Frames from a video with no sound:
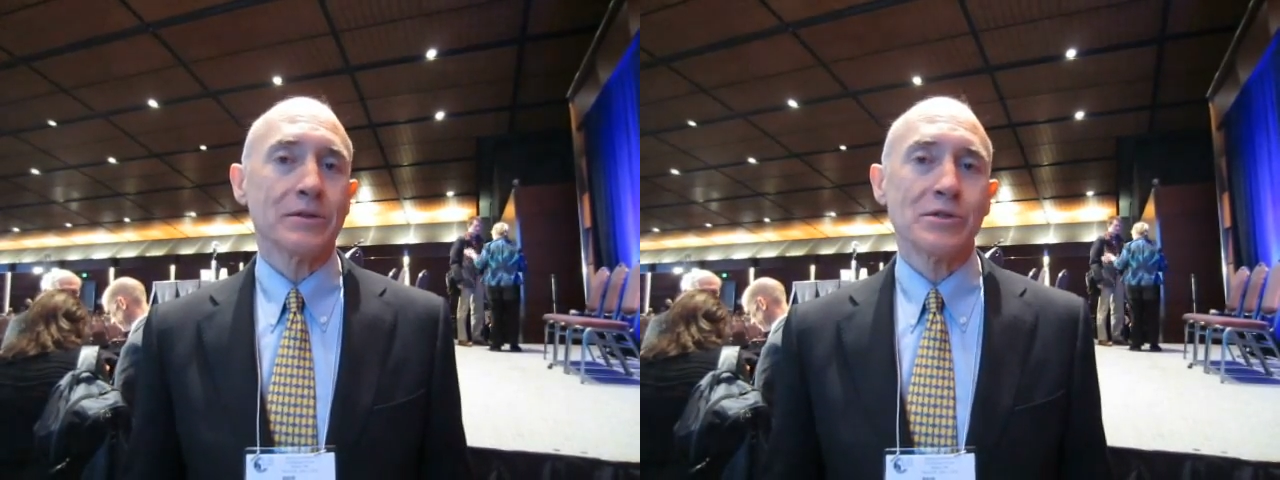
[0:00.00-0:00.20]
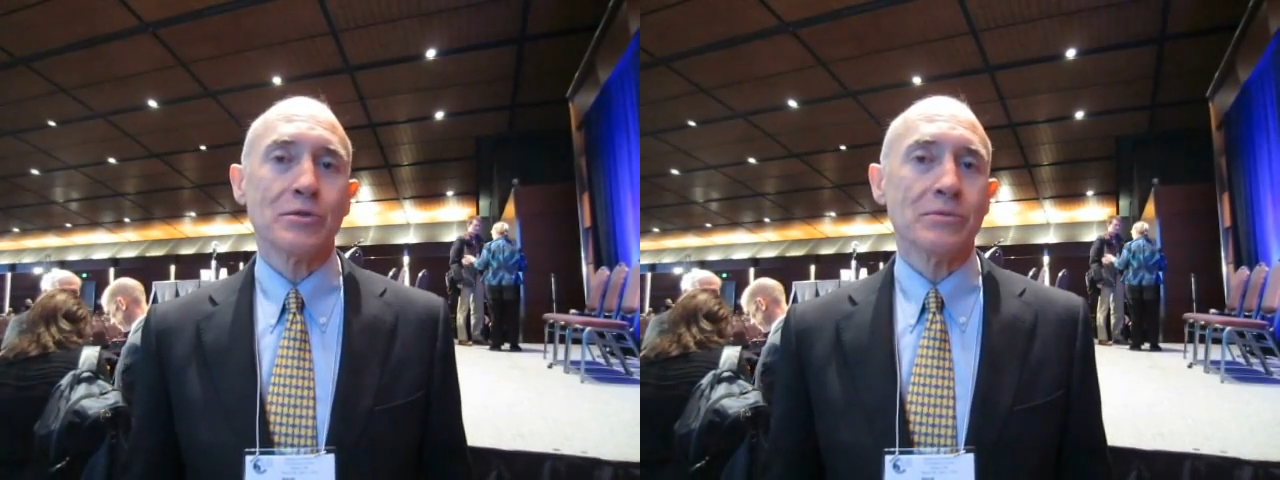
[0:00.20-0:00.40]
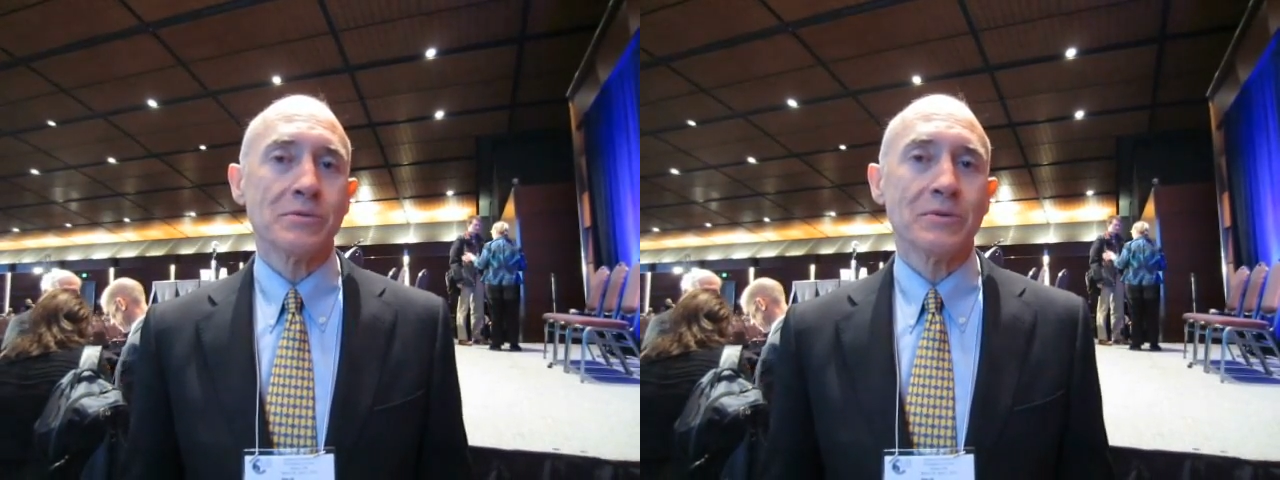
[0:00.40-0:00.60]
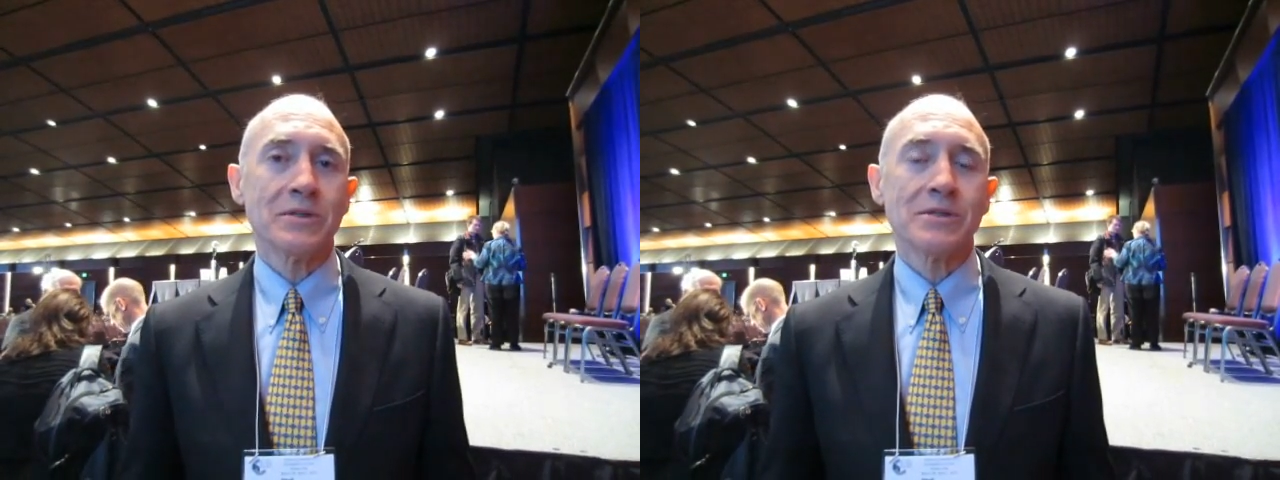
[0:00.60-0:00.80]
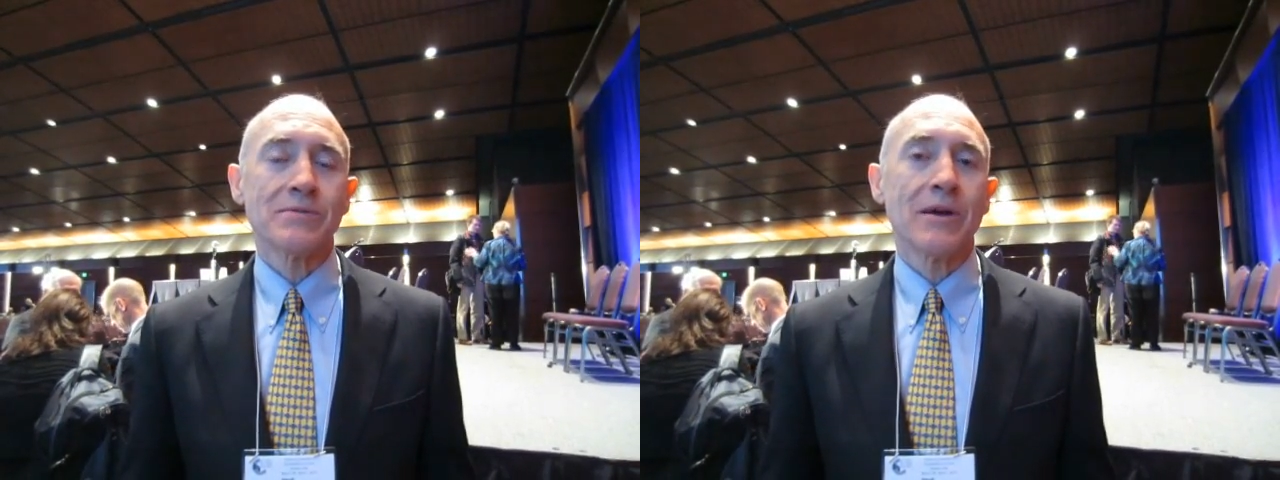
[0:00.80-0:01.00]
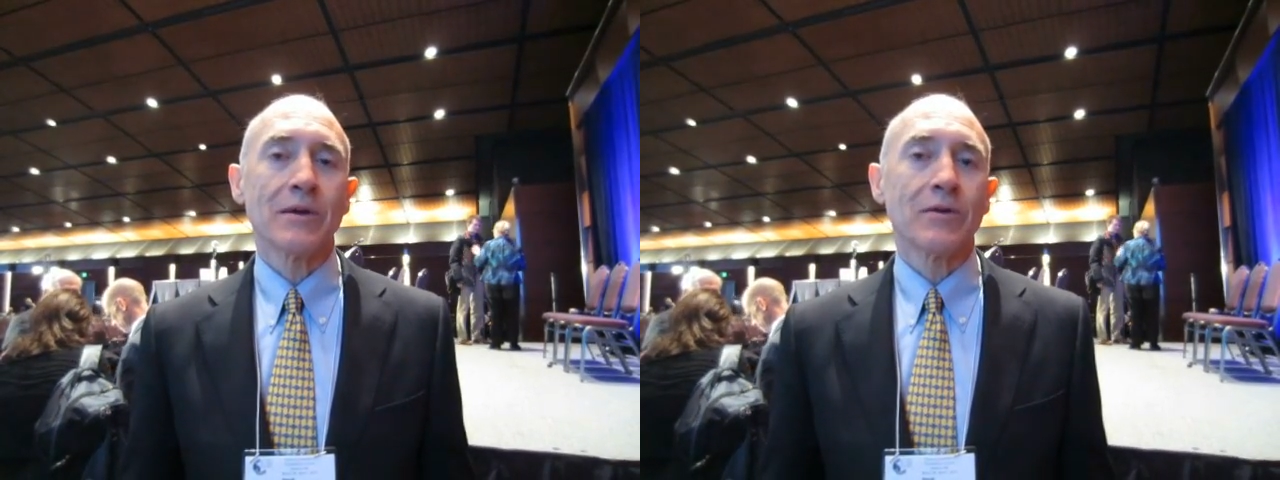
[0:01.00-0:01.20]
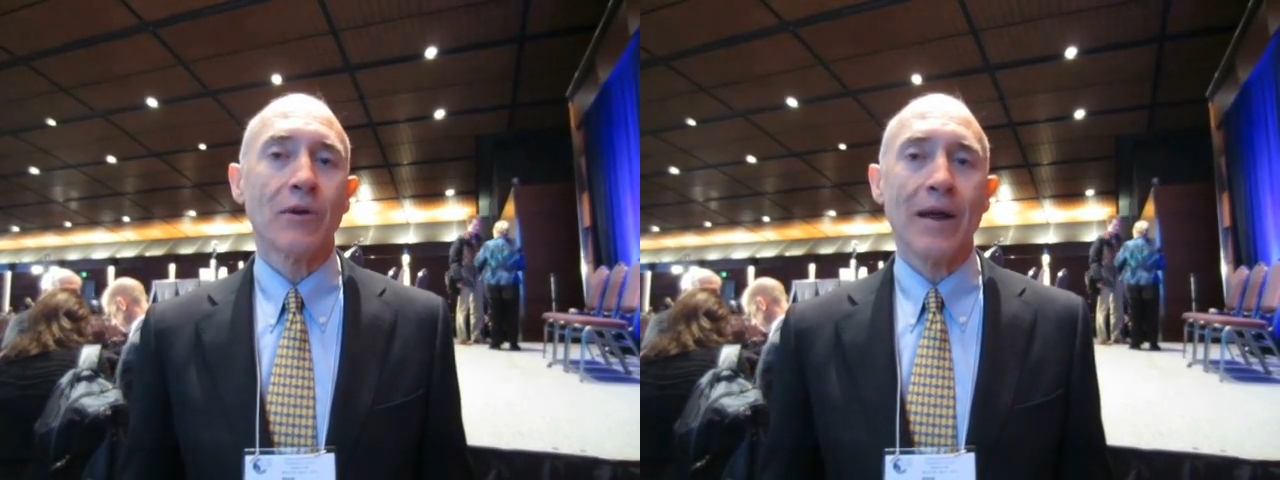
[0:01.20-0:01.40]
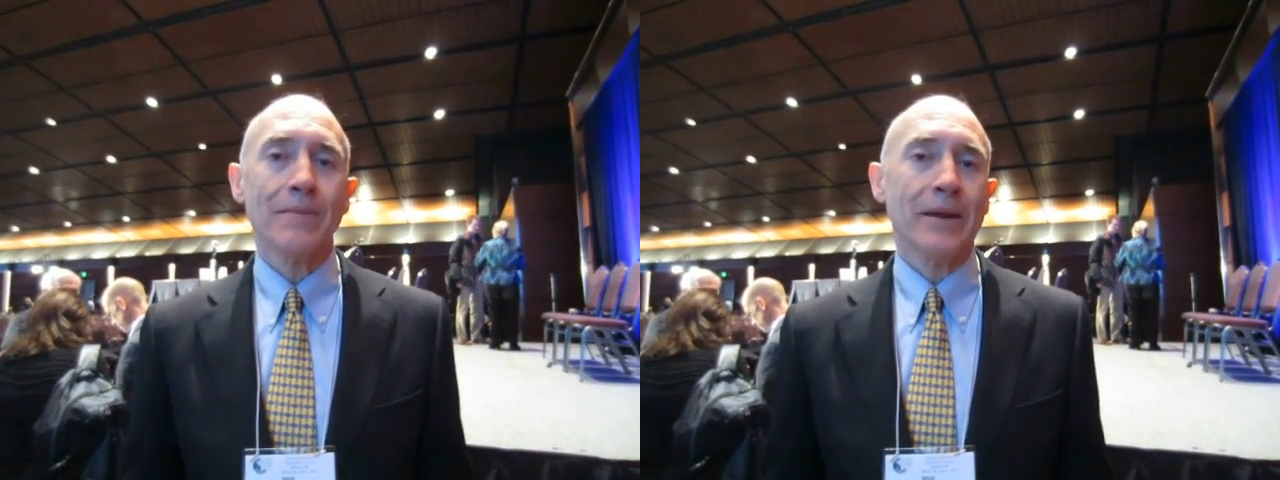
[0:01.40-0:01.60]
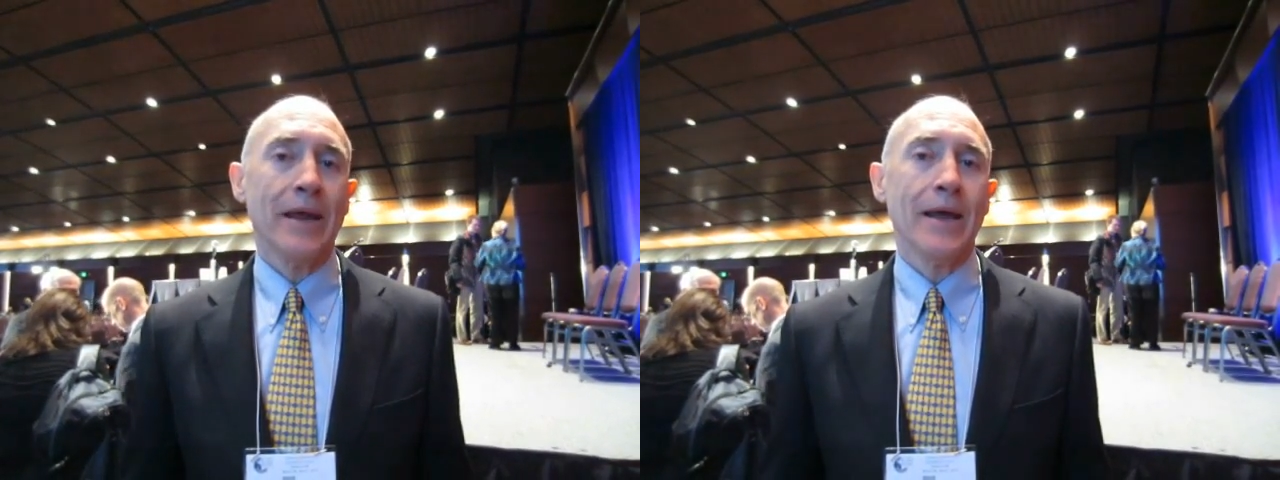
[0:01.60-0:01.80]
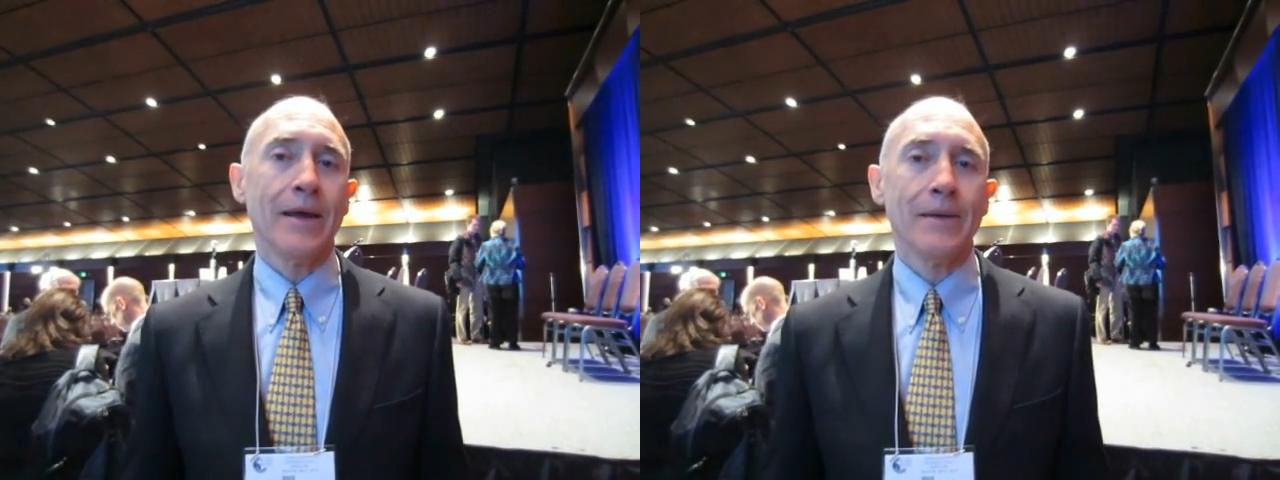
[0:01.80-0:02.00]
consumes, which is around a gram a
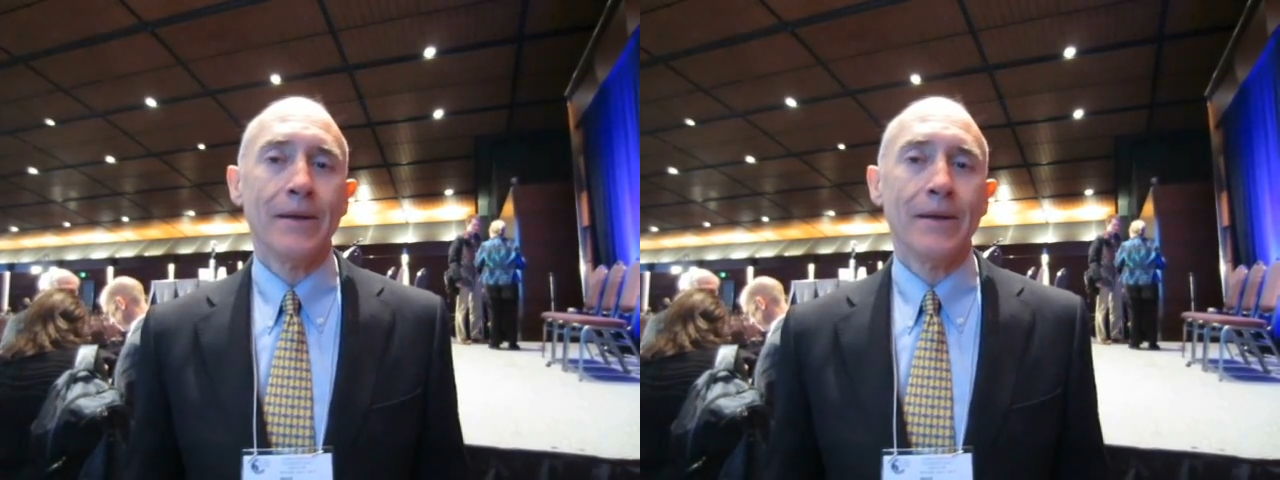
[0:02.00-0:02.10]
day.